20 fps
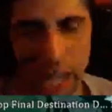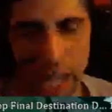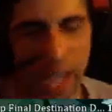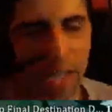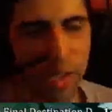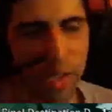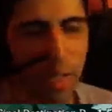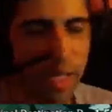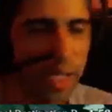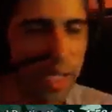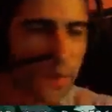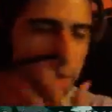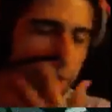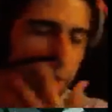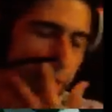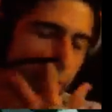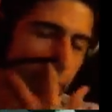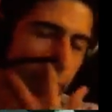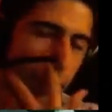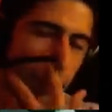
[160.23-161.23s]
So as I was
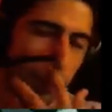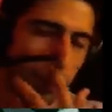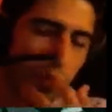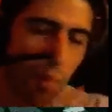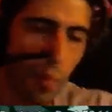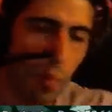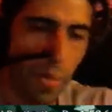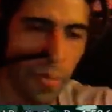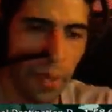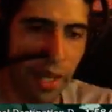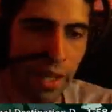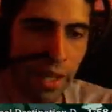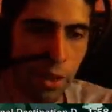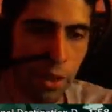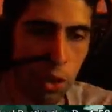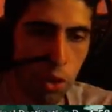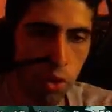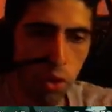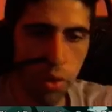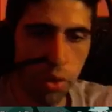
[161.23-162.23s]
saying,
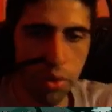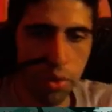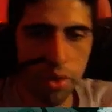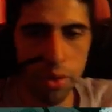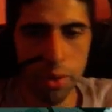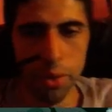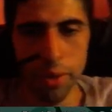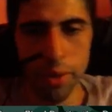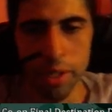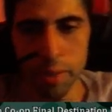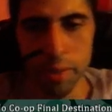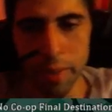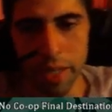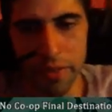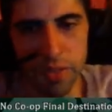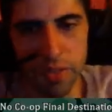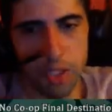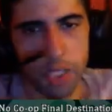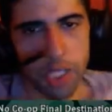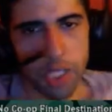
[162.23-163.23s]
Ghoul 02 and
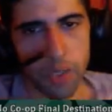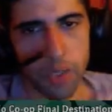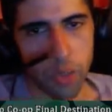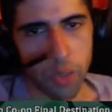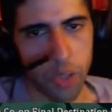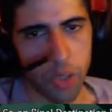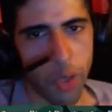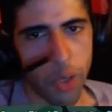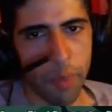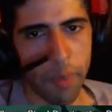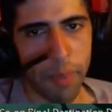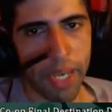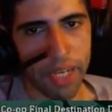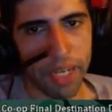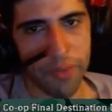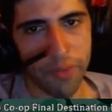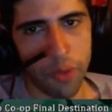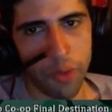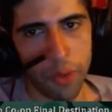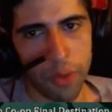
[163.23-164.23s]
Spike Vegeta were going back
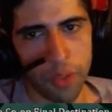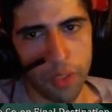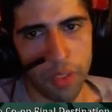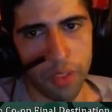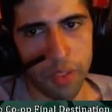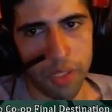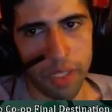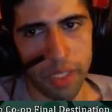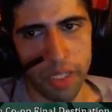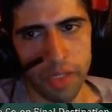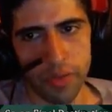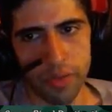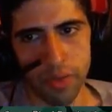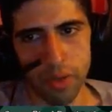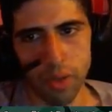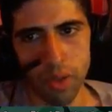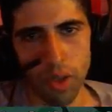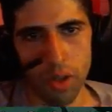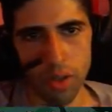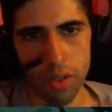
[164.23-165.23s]
and forth on this stage for
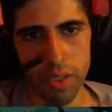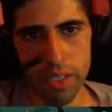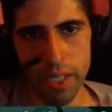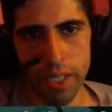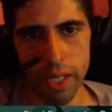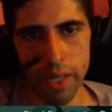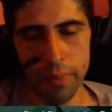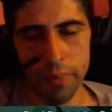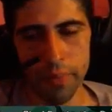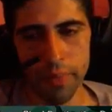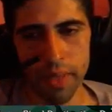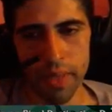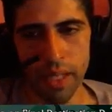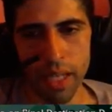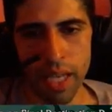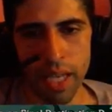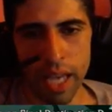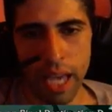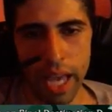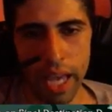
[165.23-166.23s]
a long time,
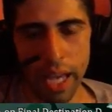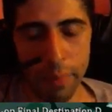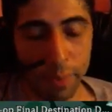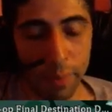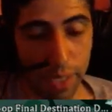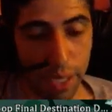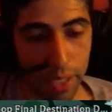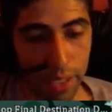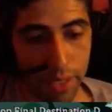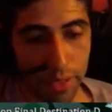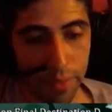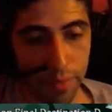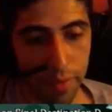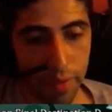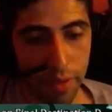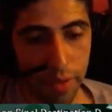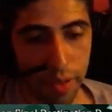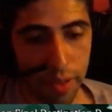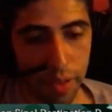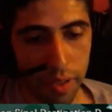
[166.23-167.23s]
and because of
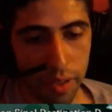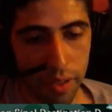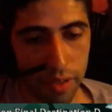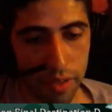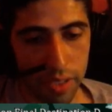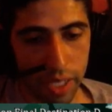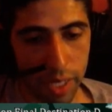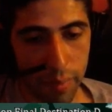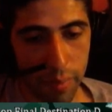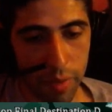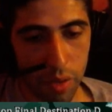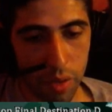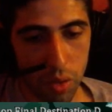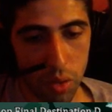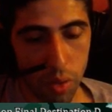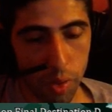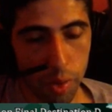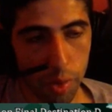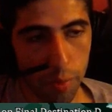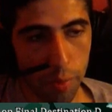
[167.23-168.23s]
the time that
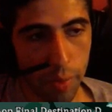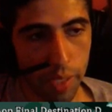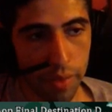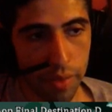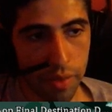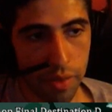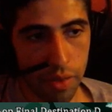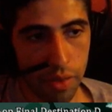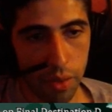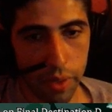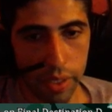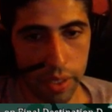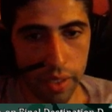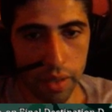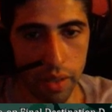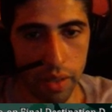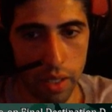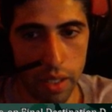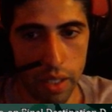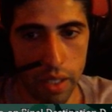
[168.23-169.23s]
Ghoul spent
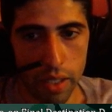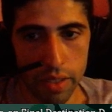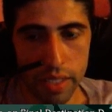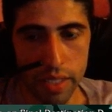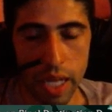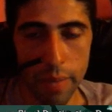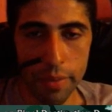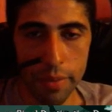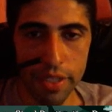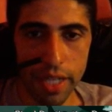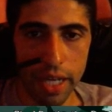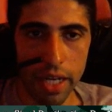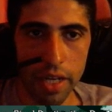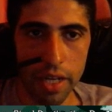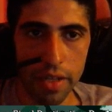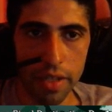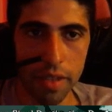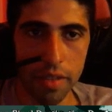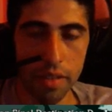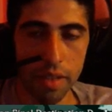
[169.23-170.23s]
doing time attack
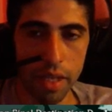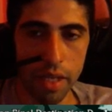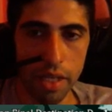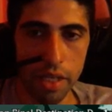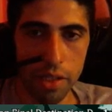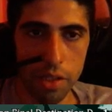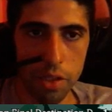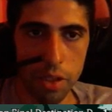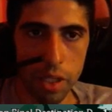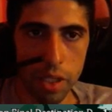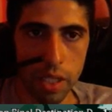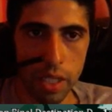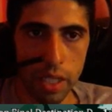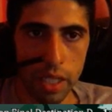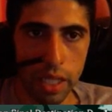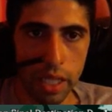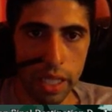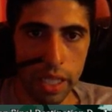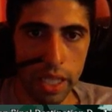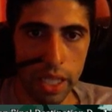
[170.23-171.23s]
on this stage,
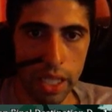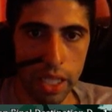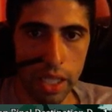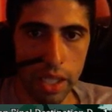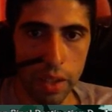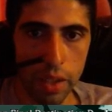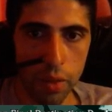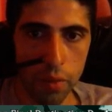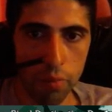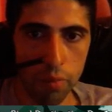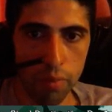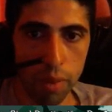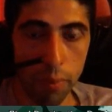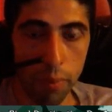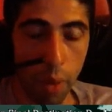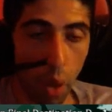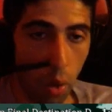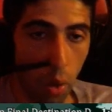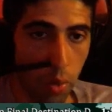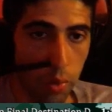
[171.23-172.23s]
he
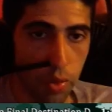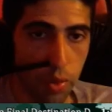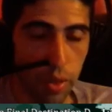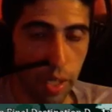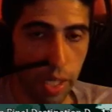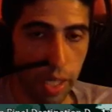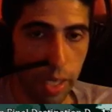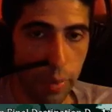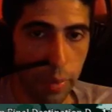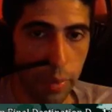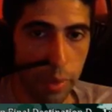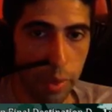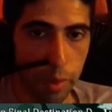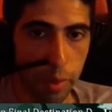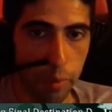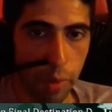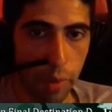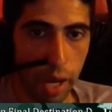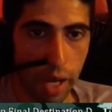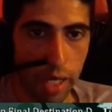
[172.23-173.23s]
proposed that it was
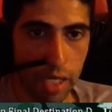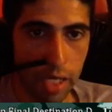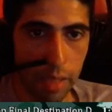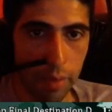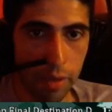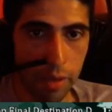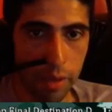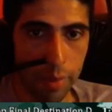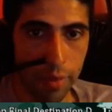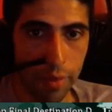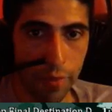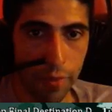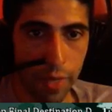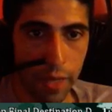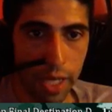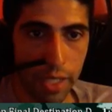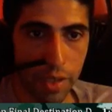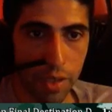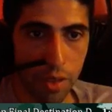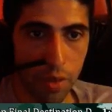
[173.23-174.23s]
possible to be
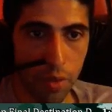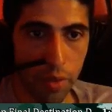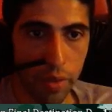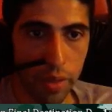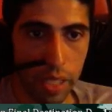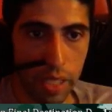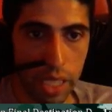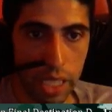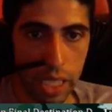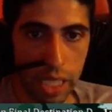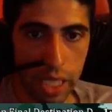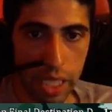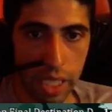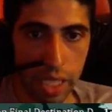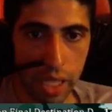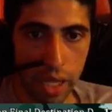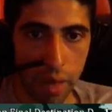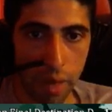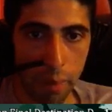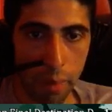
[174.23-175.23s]
faster with Diddy
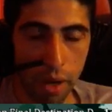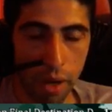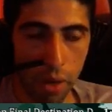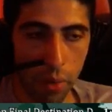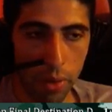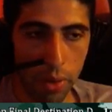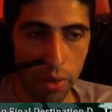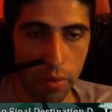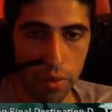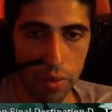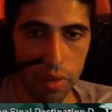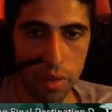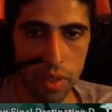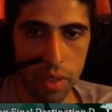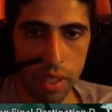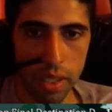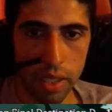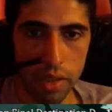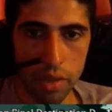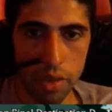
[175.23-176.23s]
partway through the
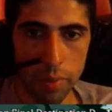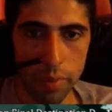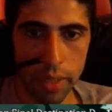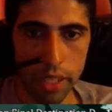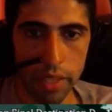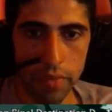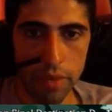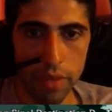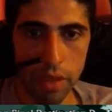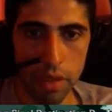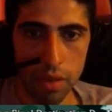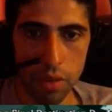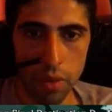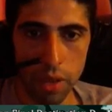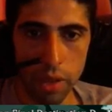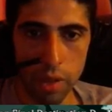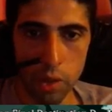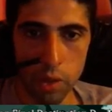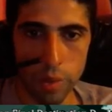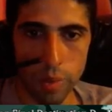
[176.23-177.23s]
stage because of the
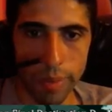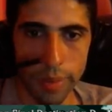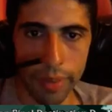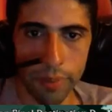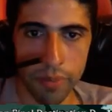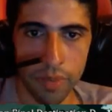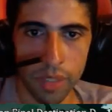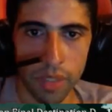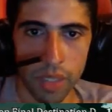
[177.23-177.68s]
underwater swimming.